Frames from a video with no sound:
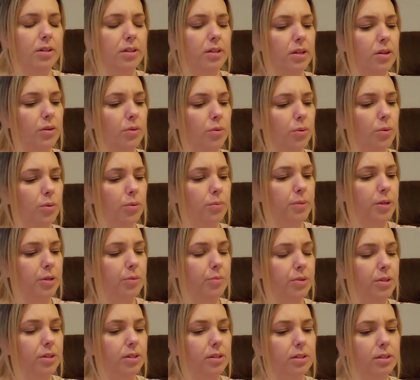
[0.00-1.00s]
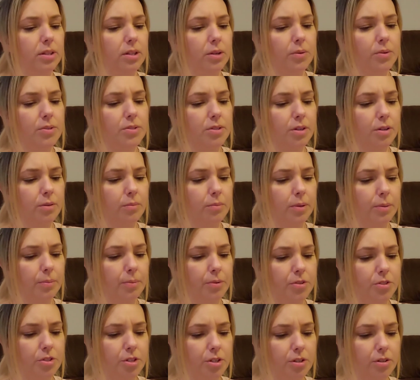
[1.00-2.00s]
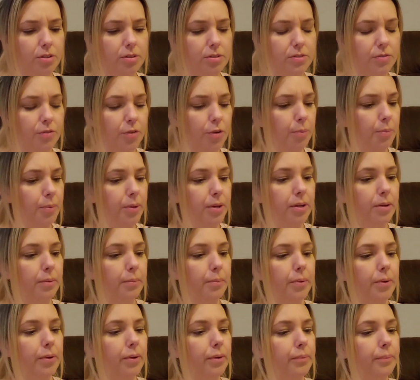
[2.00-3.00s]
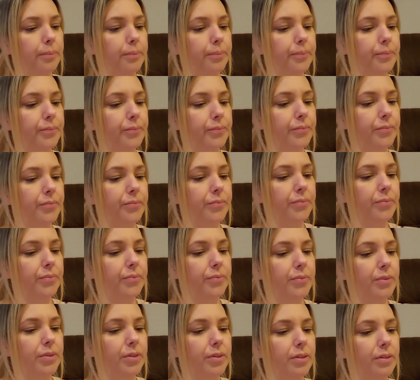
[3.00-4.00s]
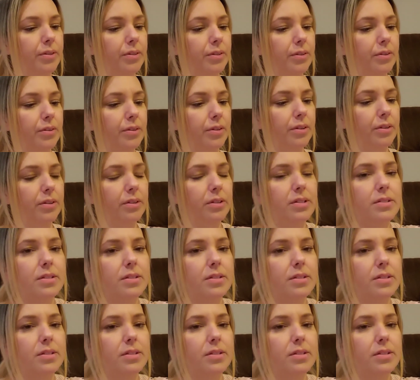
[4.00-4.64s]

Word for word: That hole made me think they were salt and pepper shakers for a minute, but they're not.